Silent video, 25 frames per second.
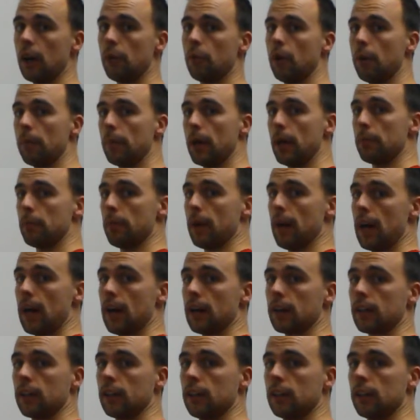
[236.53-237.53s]
I want my
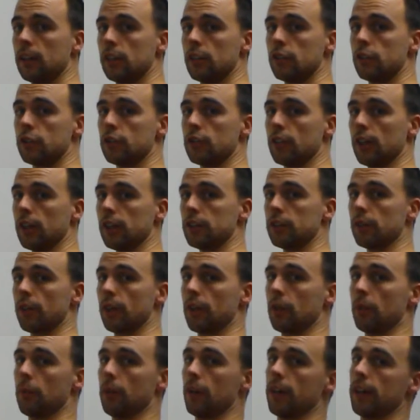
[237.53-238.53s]
back straight,
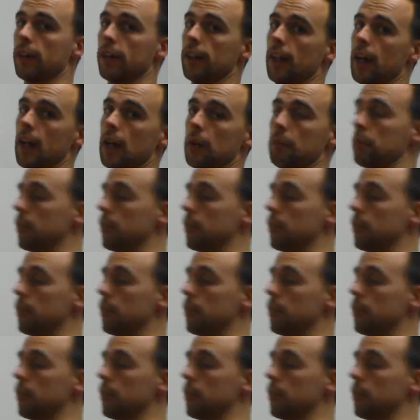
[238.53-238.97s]
so I don't want any